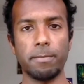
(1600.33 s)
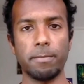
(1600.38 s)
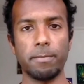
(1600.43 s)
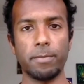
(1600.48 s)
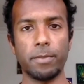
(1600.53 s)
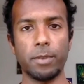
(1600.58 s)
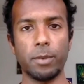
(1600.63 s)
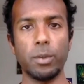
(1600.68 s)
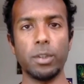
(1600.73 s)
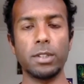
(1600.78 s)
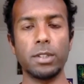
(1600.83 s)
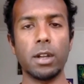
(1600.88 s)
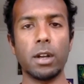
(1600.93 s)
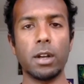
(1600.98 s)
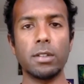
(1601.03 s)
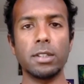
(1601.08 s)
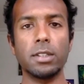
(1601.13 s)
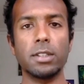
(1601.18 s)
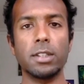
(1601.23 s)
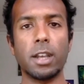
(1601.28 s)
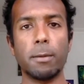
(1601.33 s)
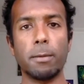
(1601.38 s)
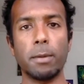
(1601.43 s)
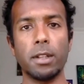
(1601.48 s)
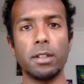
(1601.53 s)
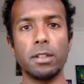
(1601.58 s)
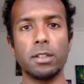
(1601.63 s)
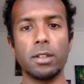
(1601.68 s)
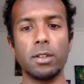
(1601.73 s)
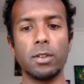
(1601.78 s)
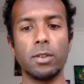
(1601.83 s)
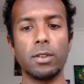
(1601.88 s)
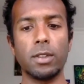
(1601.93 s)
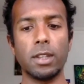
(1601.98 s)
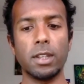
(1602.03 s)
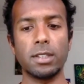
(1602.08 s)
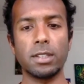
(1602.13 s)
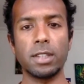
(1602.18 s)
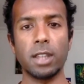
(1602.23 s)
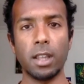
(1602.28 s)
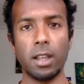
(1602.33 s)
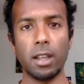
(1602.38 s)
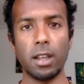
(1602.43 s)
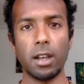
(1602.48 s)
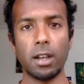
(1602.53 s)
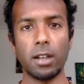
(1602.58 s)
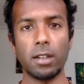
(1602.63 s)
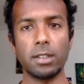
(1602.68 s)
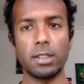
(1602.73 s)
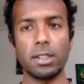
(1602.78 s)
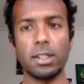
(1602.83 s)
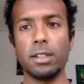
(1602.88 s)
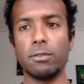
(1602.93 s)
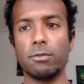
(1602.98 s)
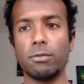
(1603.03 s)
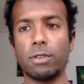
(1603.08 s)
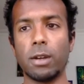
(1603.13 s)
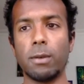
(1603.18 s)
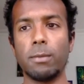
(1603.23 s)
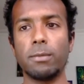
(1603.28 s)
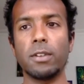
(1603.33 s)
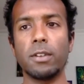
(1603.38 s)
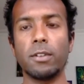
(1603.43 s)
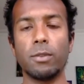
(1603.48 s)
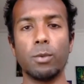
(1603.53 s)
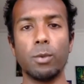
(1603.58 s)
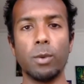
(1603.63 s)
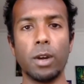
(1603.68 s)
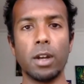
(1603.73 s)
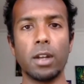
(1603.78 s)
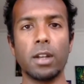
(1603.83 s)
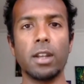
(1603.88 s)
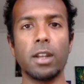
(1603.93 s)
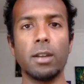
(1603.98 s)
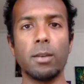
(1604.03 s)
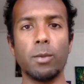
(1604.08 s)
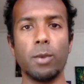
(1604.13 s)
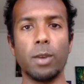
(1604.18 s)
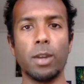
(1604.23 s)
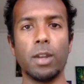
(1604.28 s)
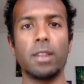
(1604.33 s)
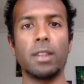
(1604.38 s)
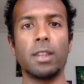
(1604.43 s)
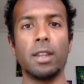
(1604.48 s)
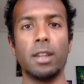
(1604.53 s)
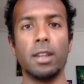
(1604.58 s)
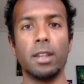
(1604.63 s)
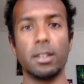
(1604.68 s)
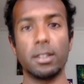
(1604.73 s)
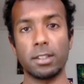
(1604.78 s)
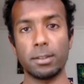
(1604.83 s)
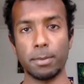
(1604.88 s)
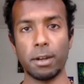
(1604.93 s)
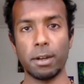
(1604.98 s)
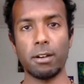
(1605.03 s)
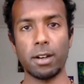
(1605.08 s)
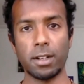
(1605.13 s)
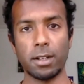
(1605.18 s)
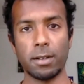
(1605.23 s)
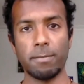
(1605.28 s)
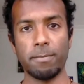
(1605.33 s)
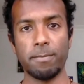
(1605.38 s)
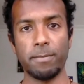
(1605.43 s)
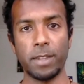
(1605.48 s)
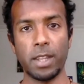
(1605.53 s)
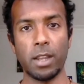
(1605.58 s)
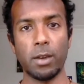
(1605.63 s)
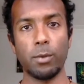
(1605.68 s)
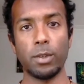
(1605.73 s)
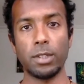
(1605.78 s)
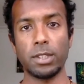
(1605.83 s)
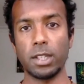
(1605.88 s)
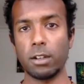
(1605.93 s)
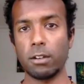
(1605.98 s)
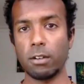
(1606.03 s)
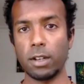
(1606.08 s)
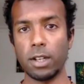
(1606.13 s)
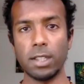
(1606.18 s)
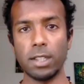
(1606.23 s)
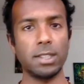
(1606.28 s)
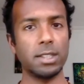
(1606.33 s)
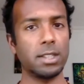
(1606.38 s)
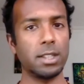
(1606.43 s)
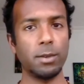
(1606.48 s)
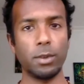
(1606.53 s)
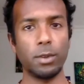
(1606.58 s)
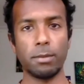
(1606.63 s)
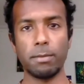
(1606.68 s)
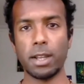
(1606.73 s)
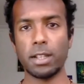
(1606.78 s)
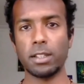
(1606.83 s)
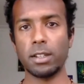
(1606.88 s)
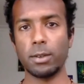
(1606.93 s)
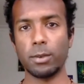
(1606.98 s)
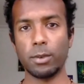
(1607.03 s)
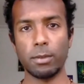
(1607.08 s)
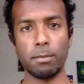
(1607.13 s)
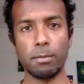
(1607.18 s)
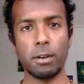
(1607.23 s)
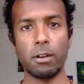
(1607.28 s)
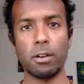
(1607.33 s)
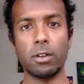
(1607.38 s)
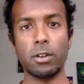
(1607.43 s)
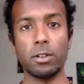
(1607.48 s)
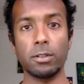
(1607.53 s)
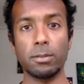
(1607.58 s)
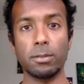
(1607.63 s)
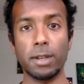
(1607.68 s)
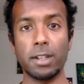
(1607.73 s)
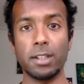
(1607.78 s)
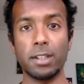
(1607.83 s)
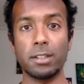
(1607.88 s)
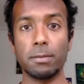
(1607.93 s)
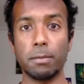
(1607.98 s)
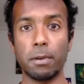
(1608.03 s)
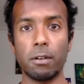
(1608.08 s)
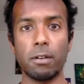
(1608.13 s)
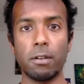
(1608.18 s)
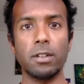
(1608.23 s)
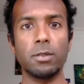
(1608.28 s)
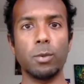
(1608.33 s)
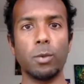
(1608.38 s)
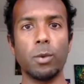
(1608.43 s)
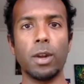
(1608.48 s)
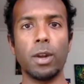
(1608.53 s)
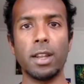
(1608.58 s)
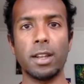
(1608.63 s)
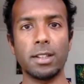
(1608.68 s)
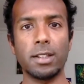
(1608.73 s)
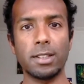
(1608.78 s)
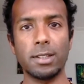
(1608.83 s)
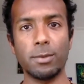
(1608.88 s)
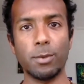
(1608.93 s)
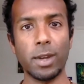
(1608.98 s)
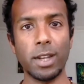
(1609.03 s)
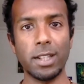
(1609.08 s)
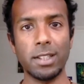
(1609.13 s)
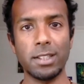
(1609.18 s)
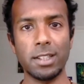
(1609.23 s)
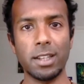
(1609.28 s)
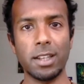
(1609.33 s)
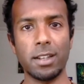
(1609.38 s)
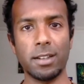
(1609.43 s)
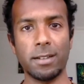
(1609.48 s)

We start to tap into these unseen realms of working with spirit, with synchronicity, with magic, with miracles, because spirit is waiting